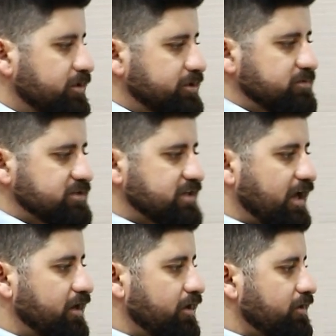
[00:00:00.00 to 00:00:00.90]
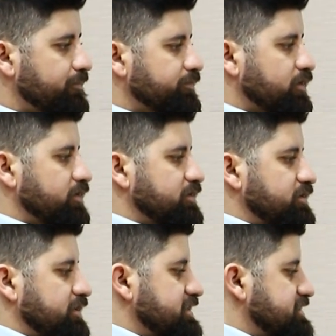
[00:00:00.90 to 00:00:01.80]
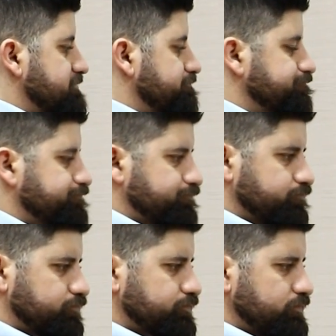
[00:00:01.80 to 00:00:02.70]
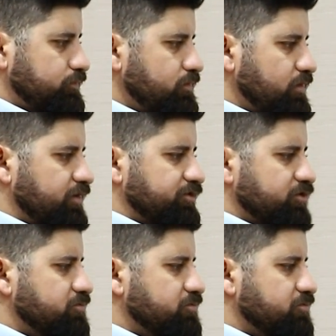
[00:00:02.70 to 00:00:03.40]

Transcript: it means that this the